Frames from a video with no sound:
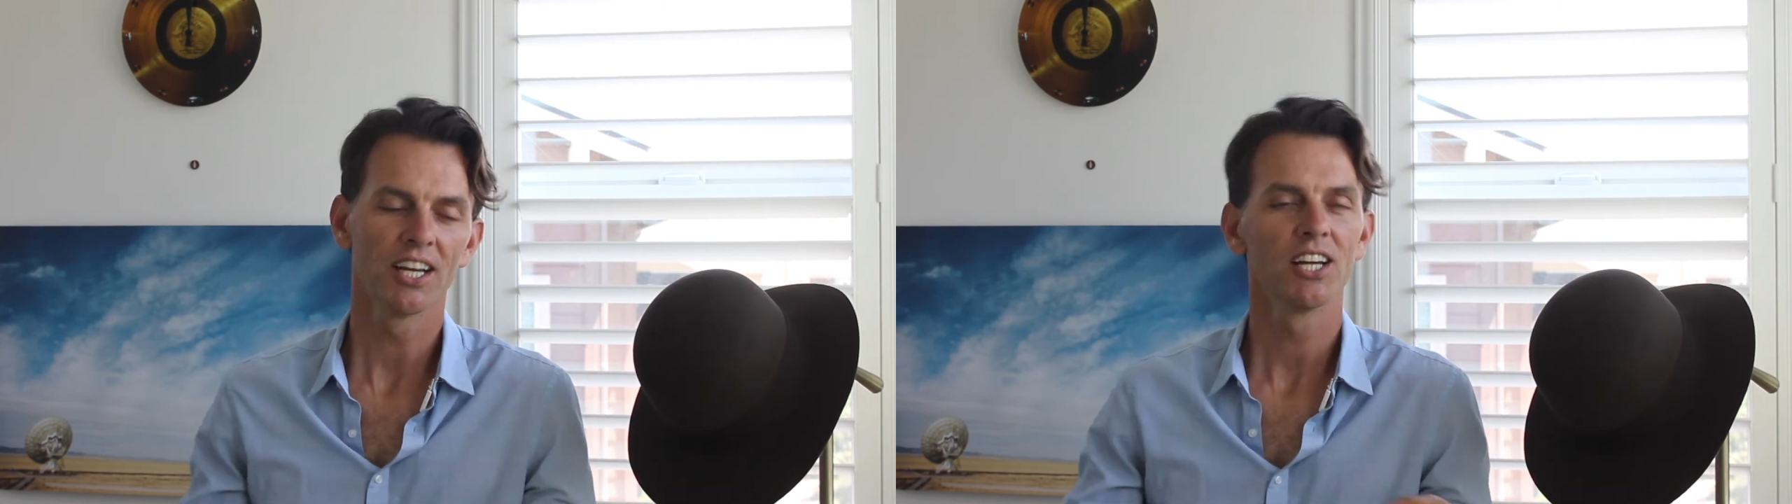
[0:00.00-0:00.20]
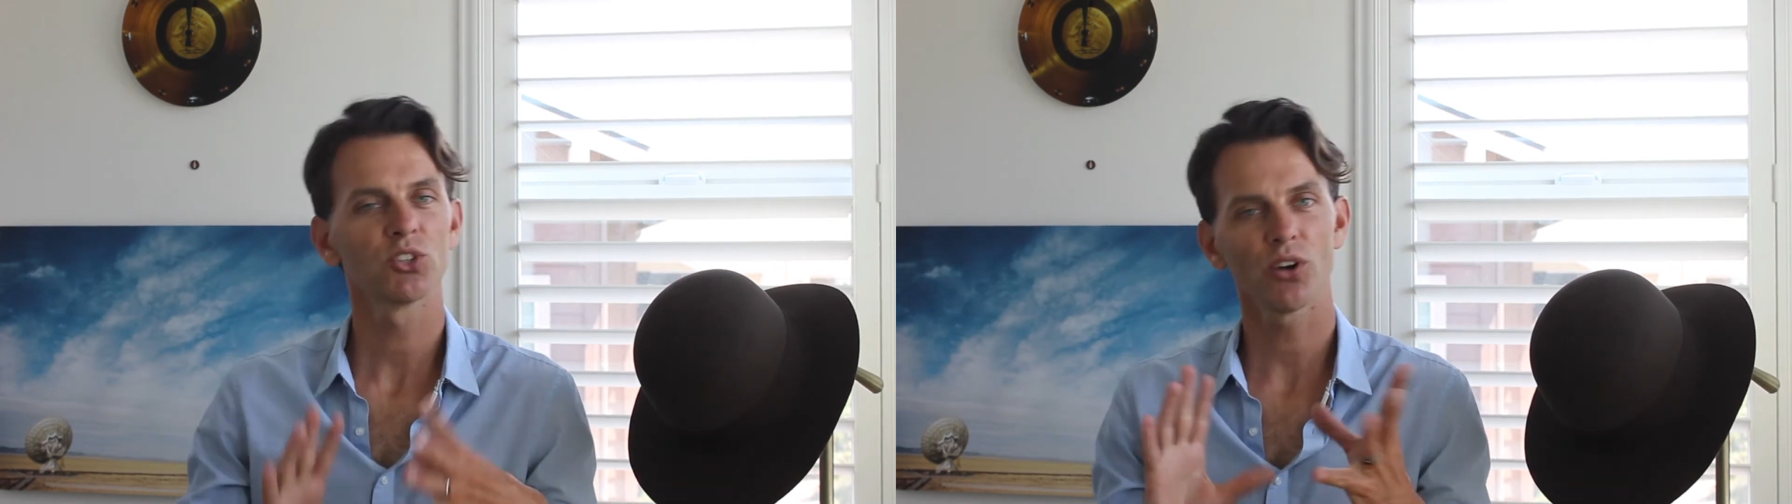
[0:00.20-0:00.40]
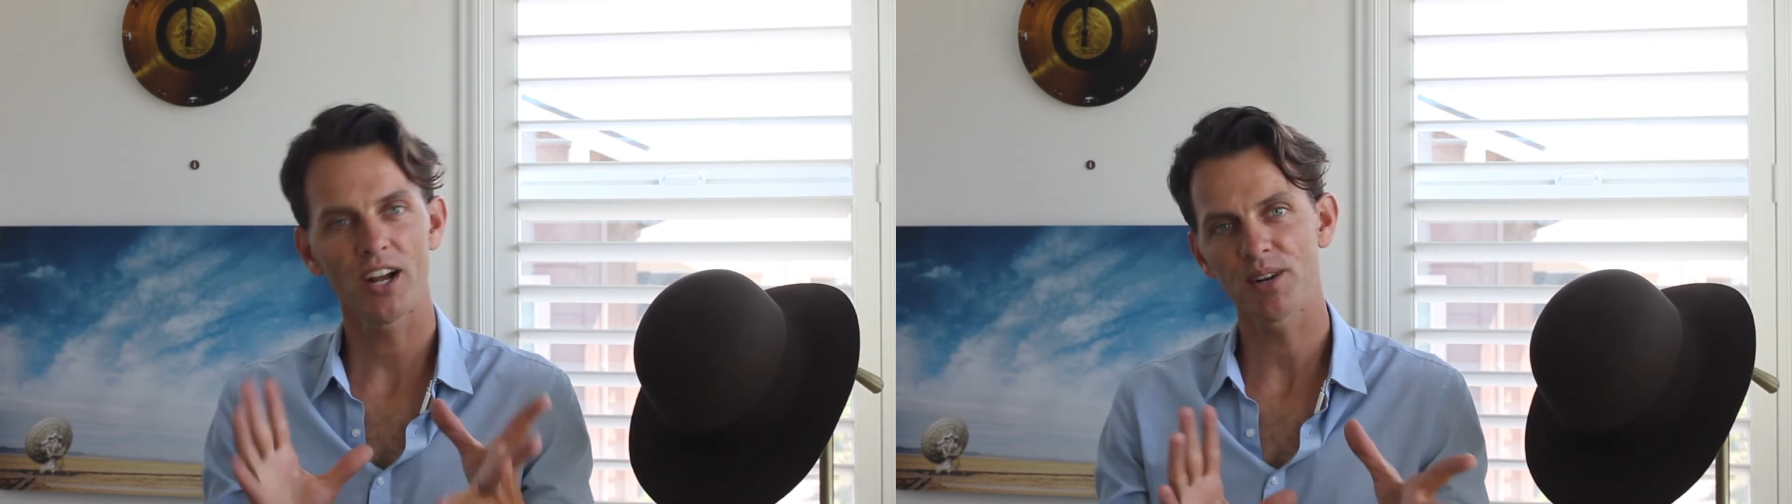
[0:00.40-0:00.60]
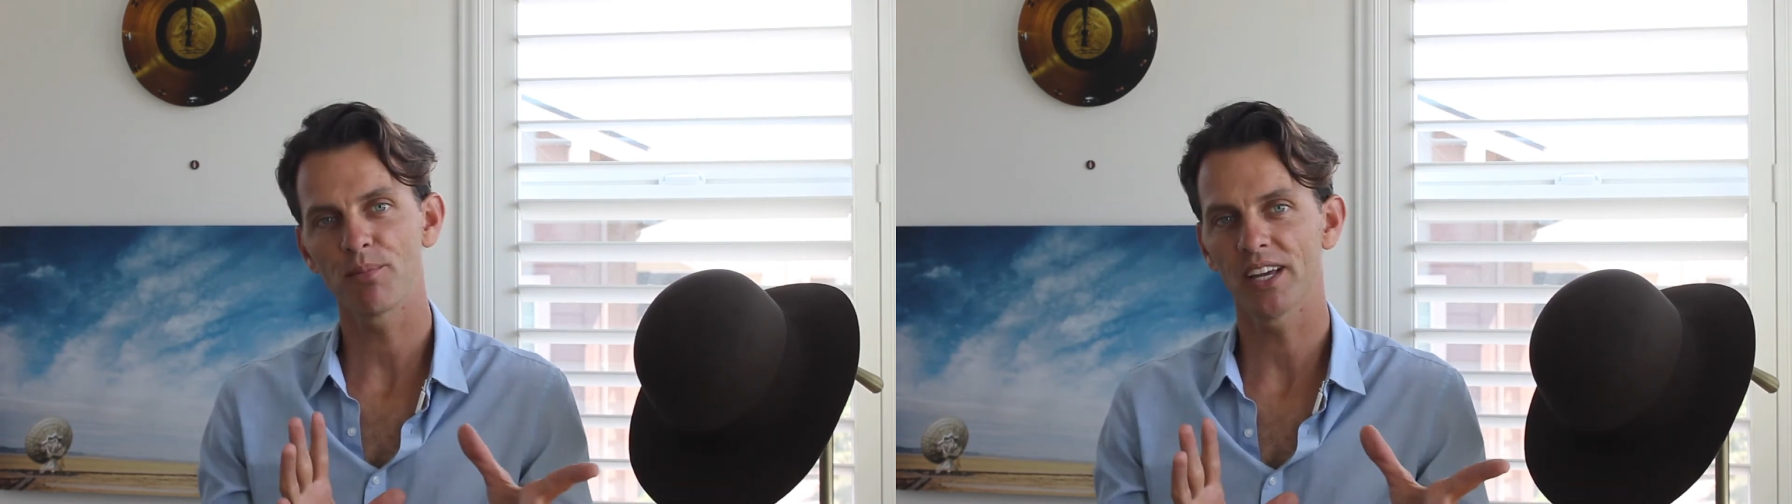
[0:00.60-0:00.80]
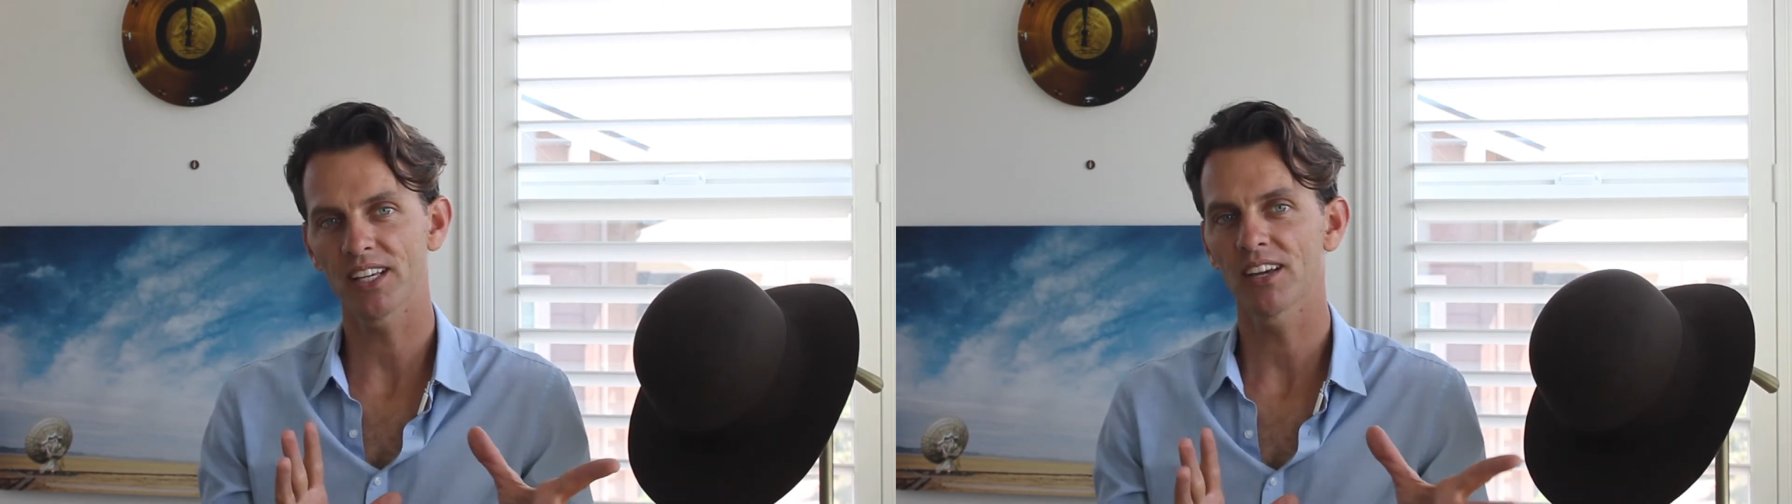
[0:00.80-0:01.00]
trying to
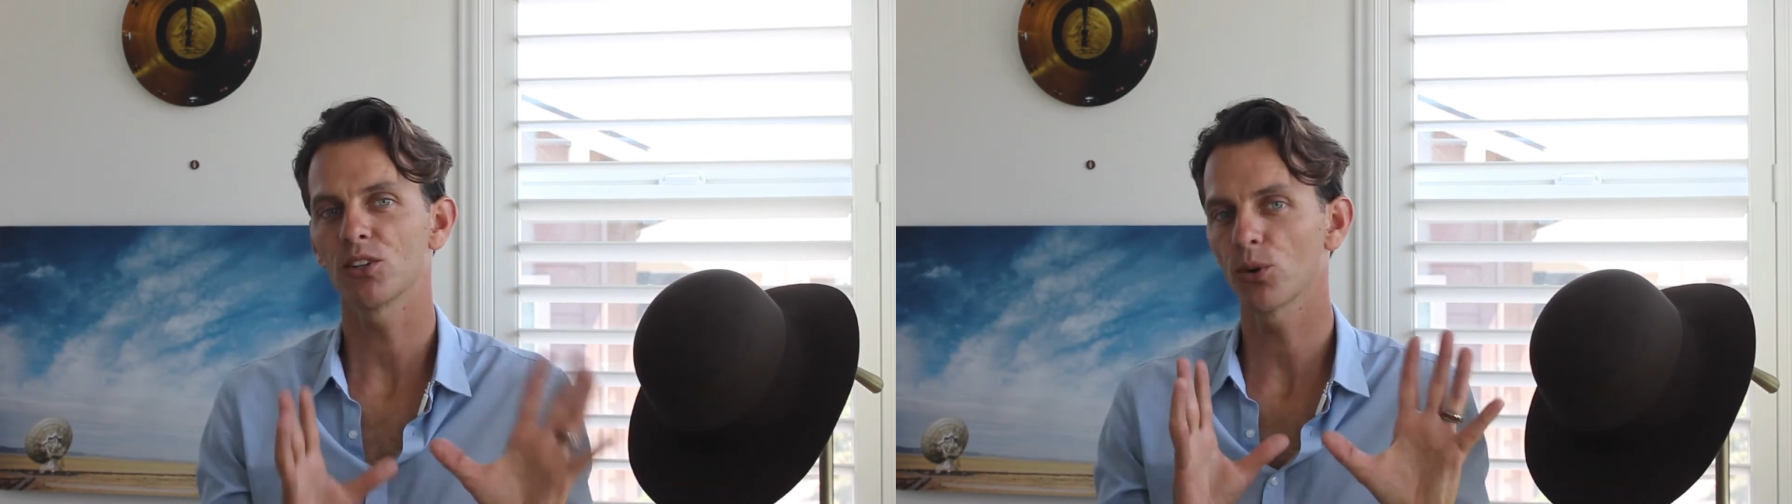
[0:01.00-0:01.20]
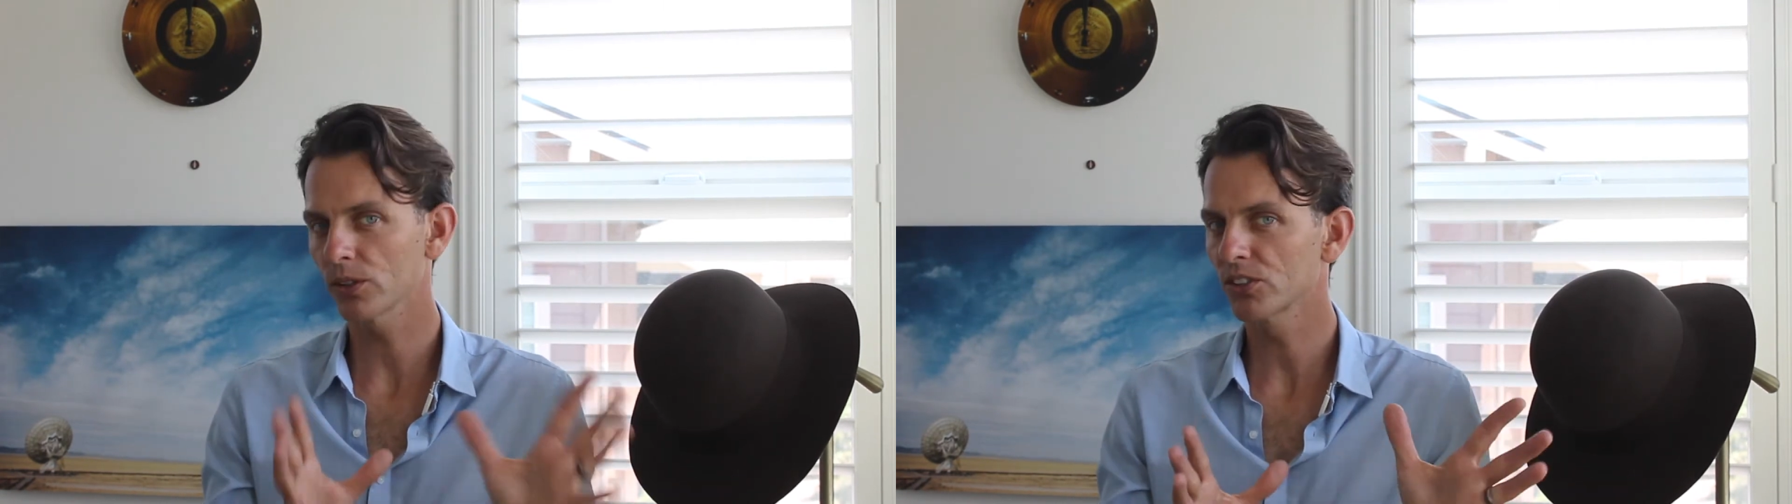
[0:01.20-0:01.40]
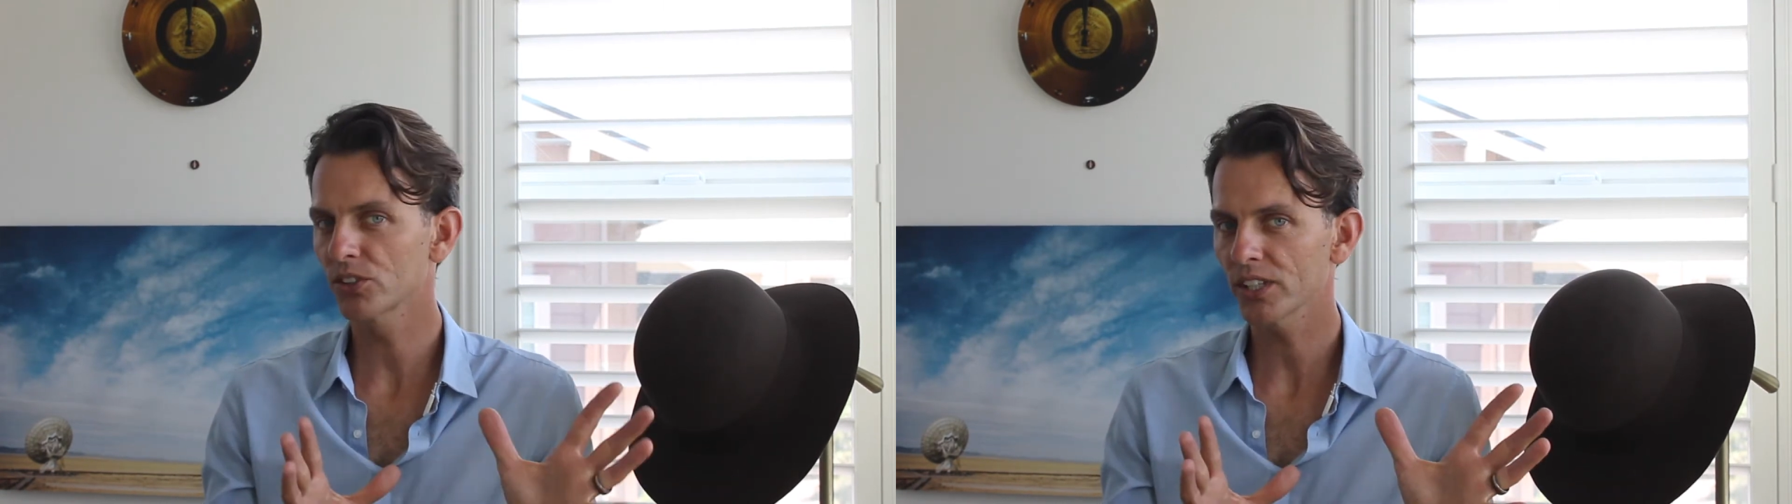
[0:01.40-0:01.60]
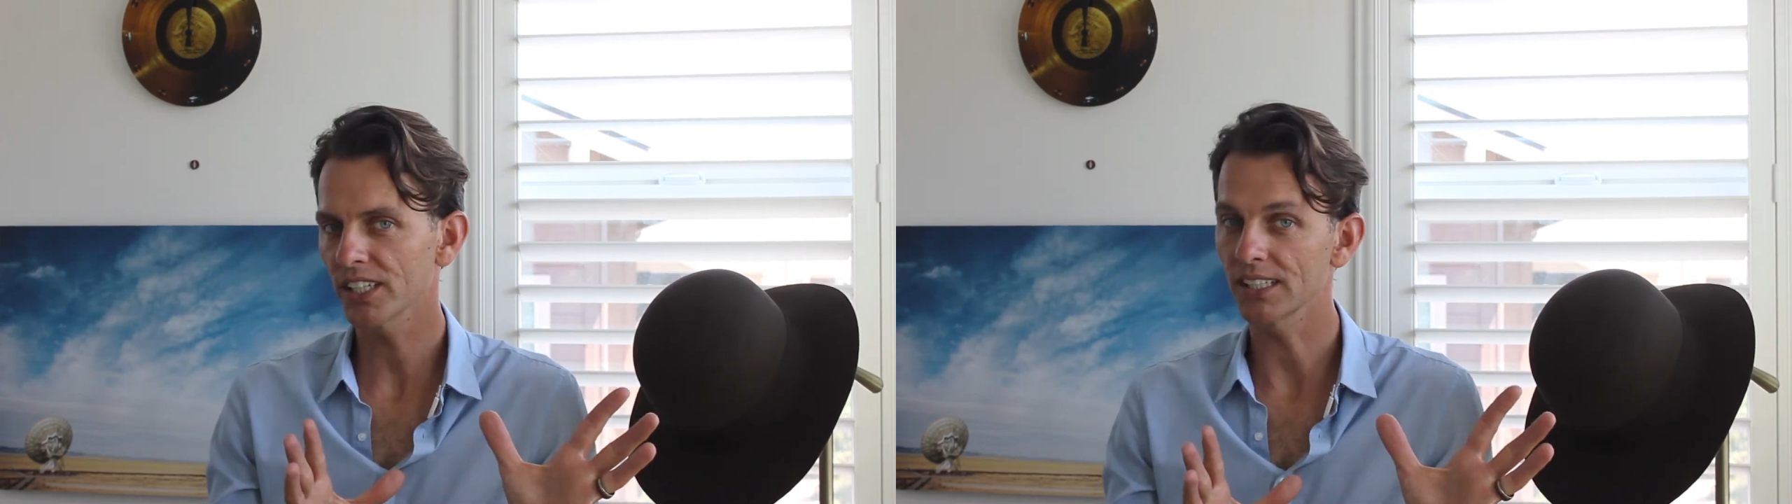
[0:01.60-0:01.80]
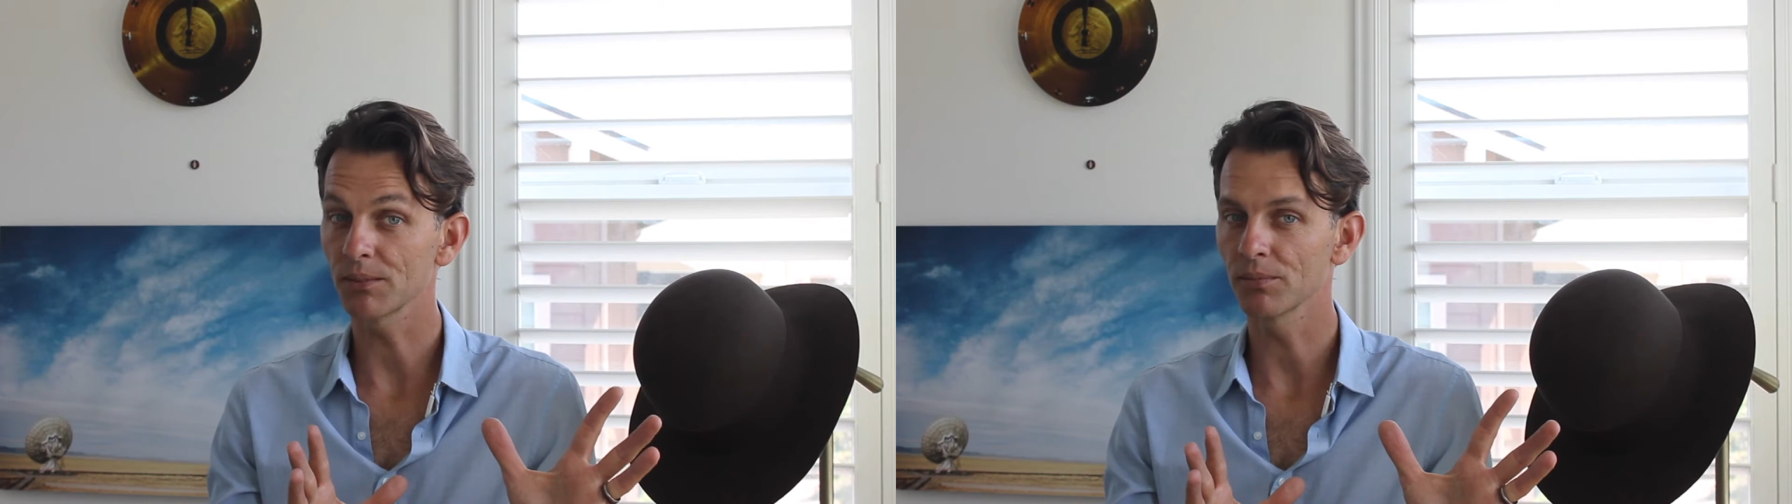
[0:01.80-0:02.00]
make your
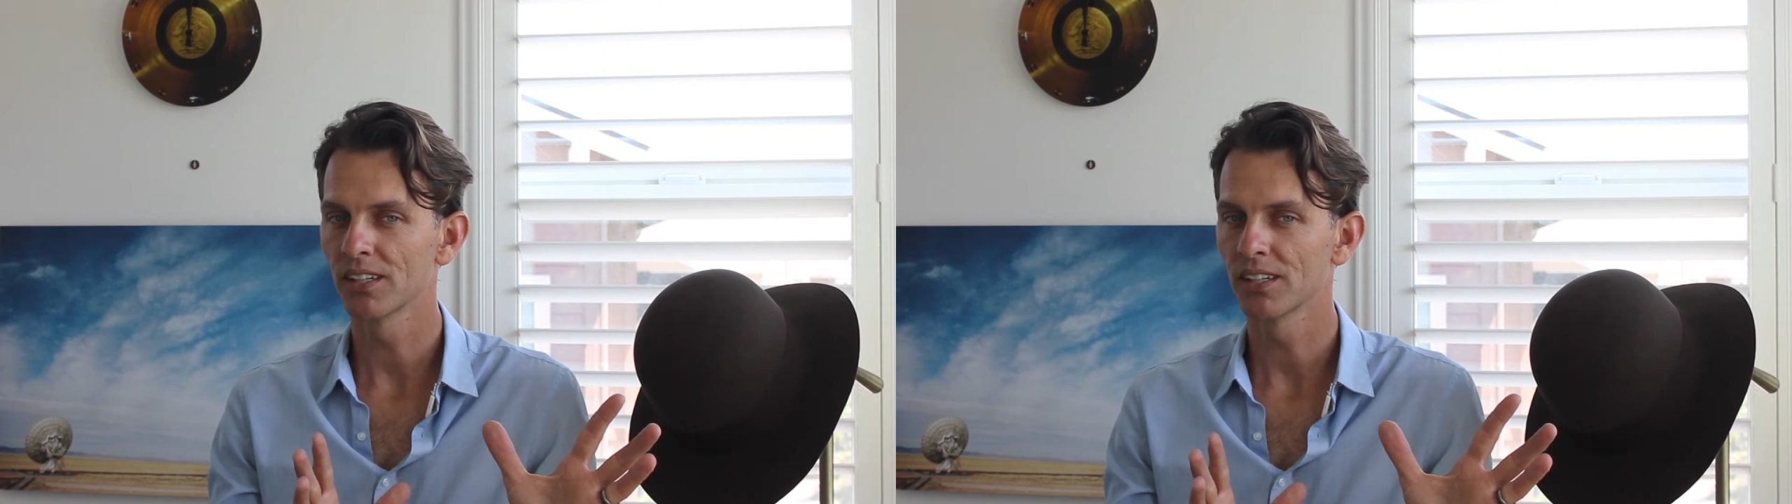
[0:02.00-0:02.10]
dream